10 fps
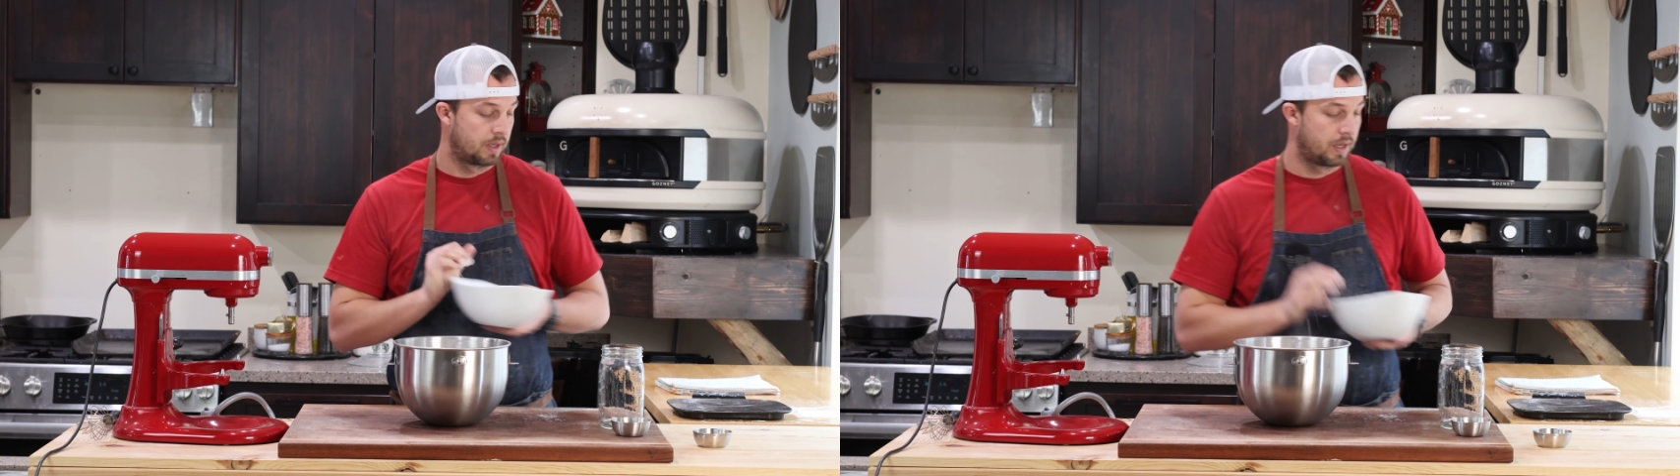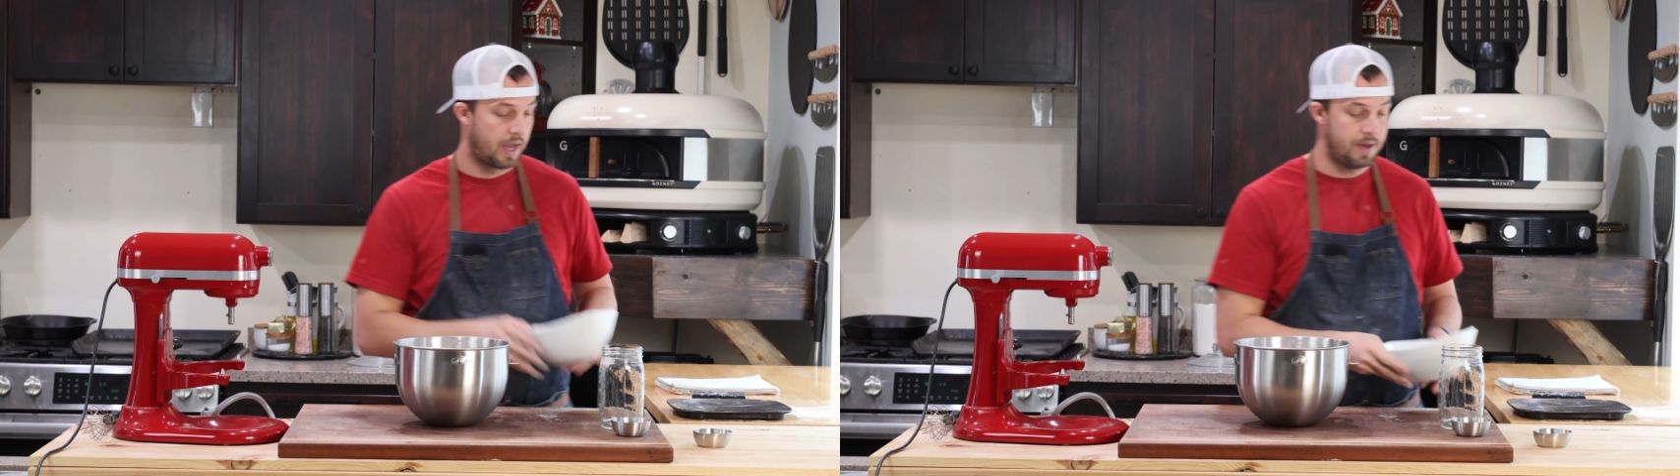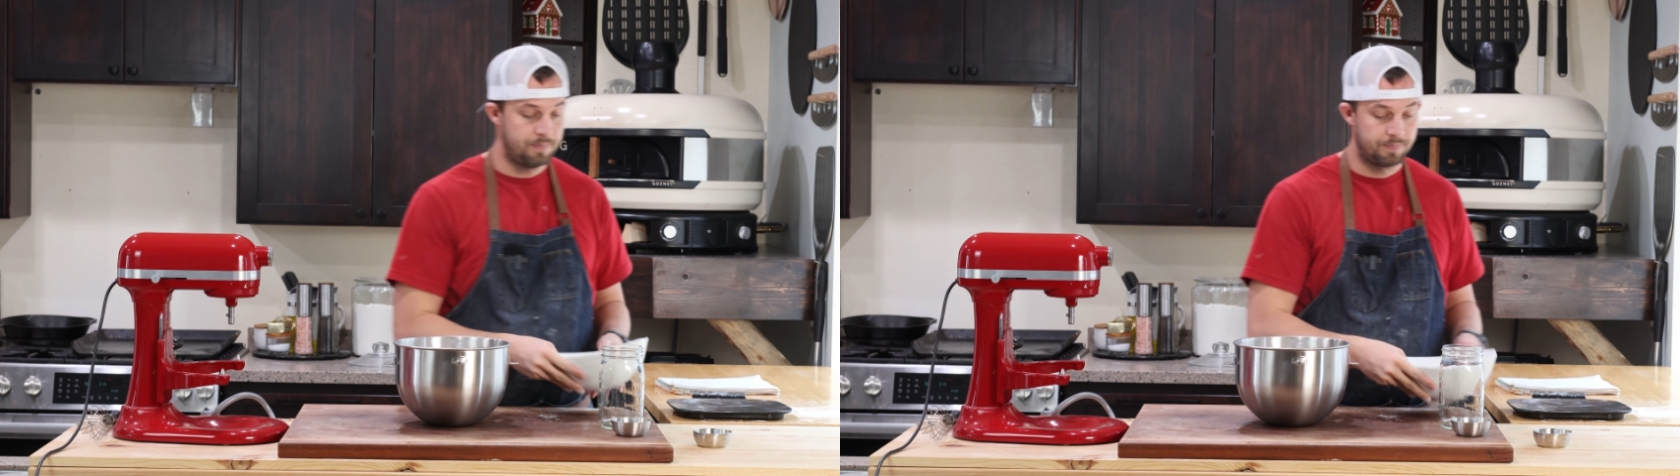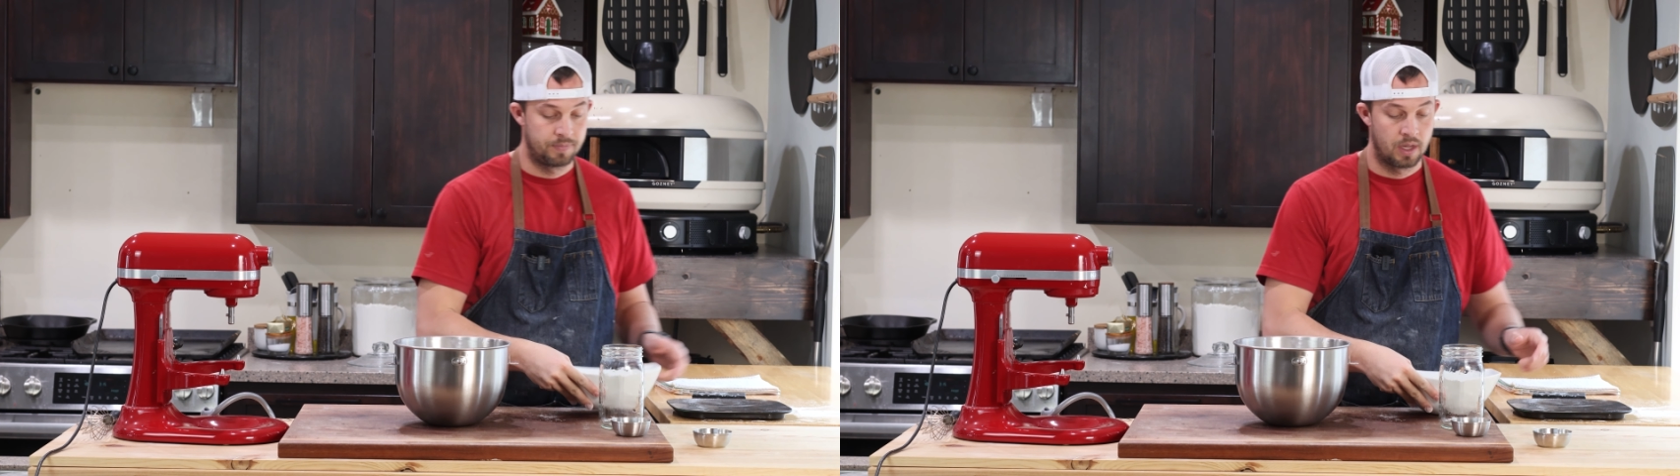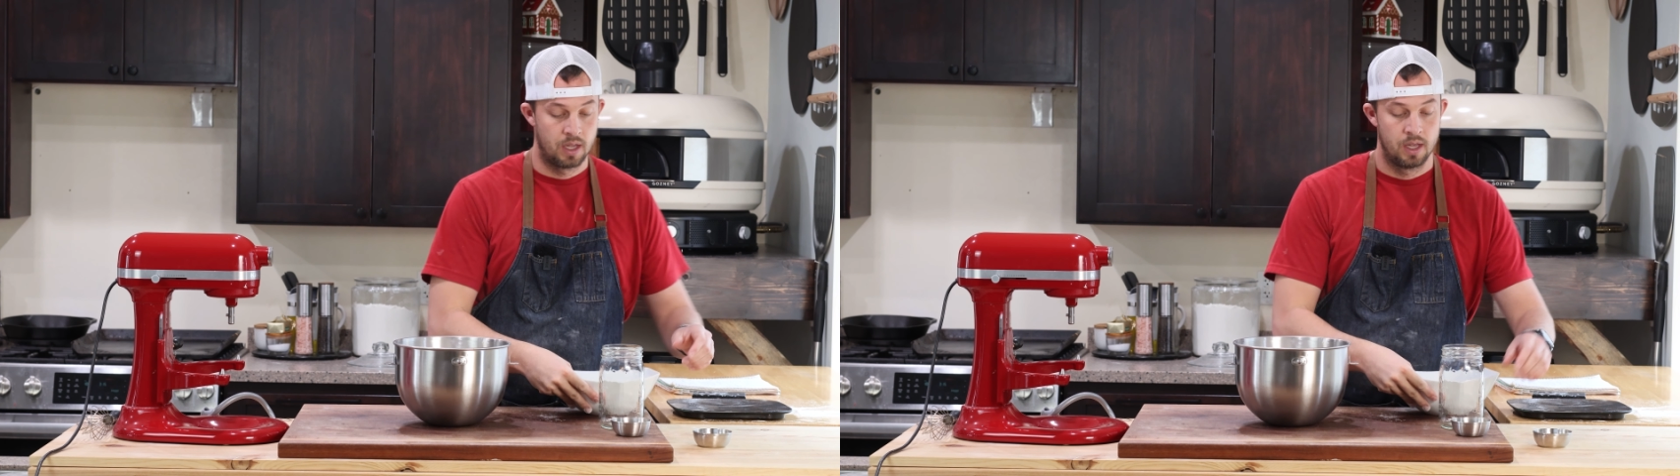Okay,
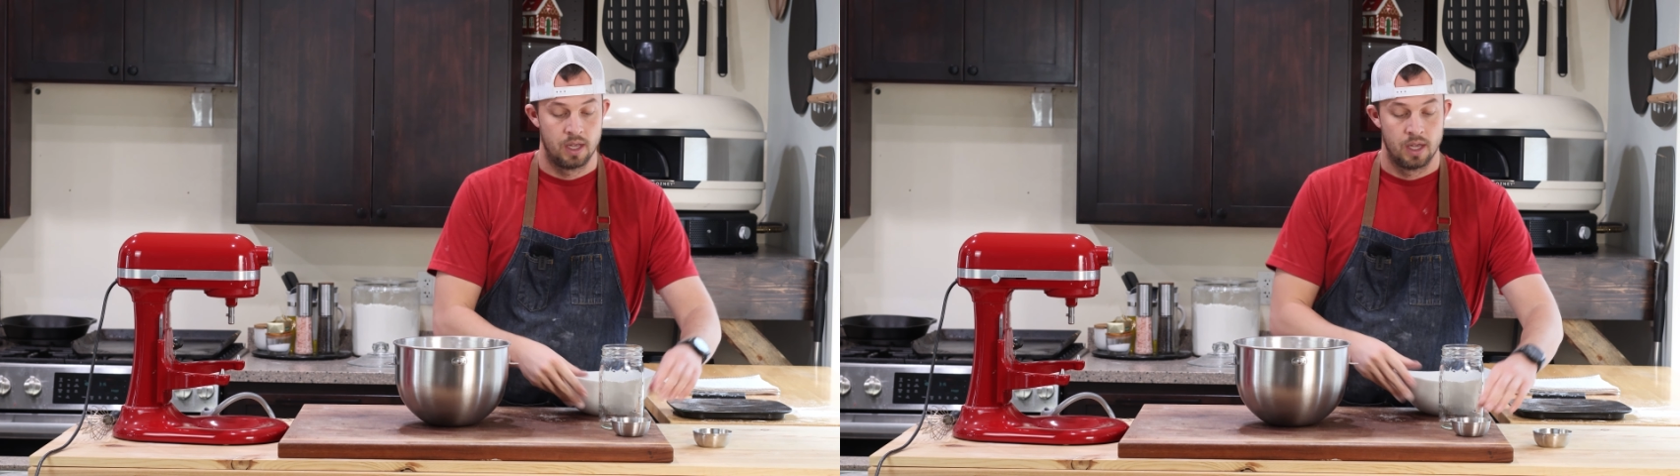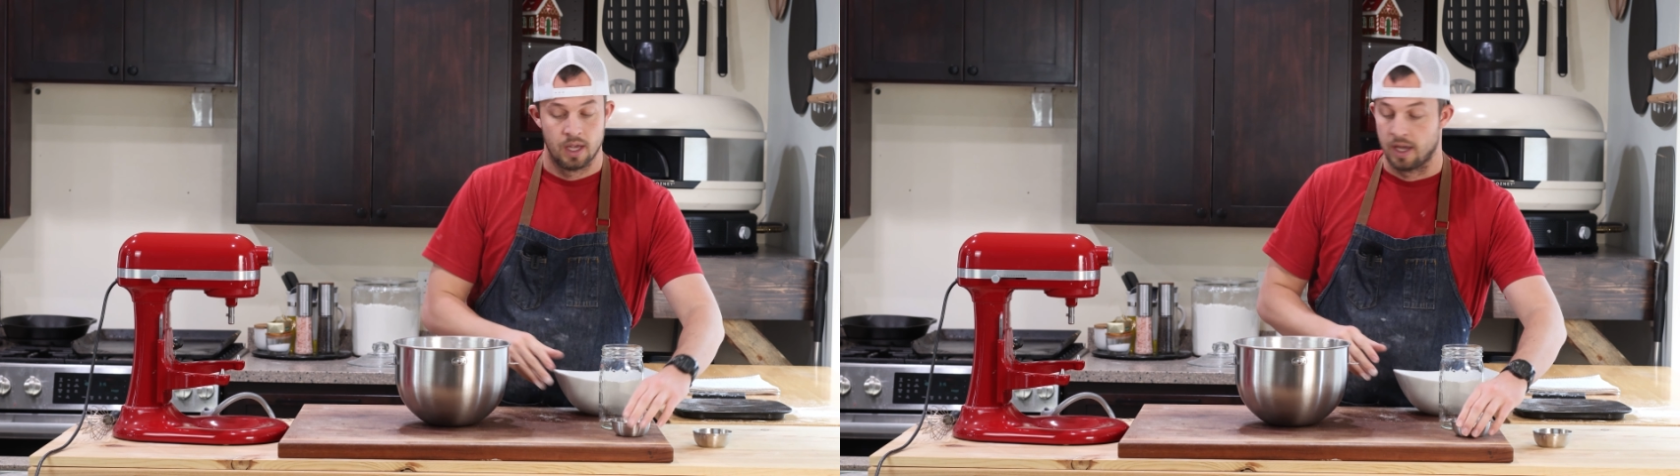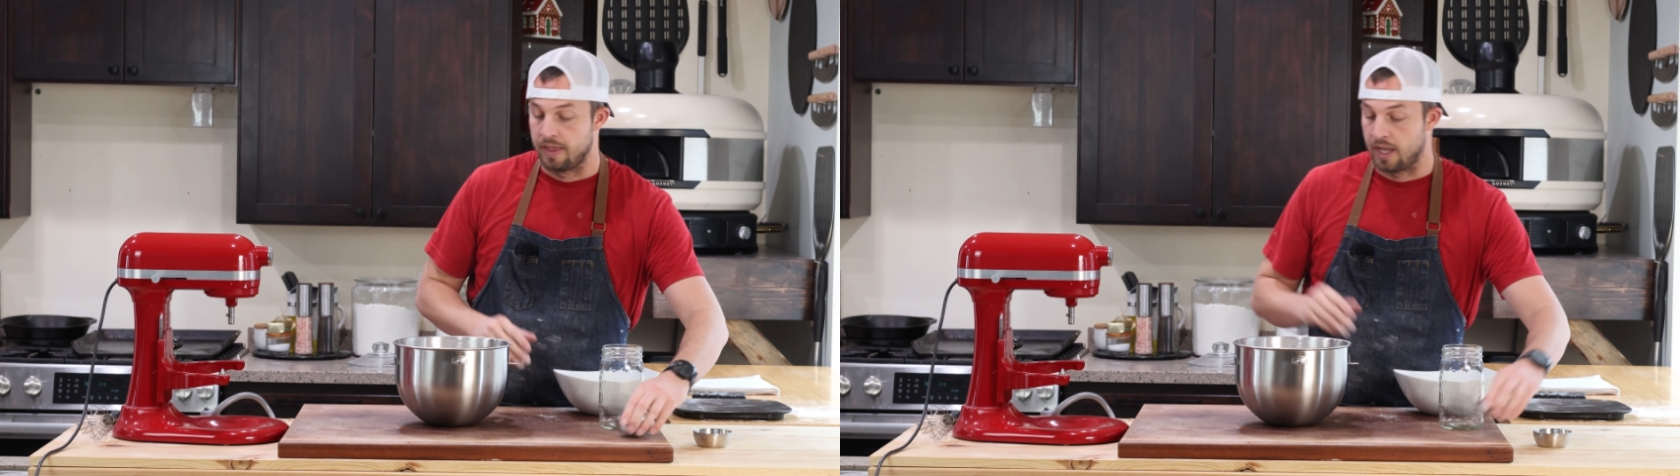and